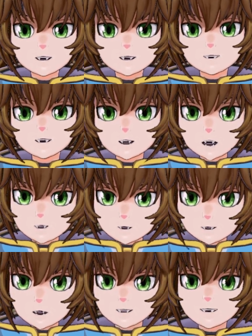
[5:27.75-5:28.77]
If a lot of
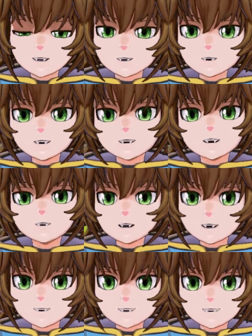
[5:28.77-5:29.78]
people see this,
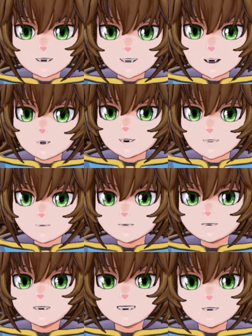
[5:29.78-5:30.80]
if this ends up,
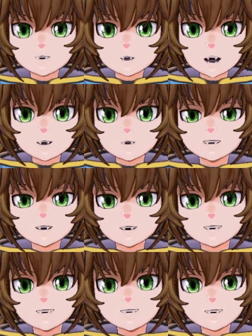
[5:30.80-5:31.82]
if my
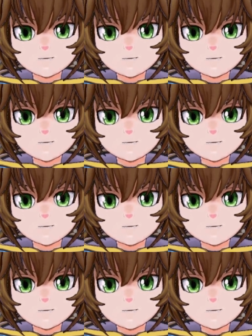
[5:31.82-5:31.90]
opinions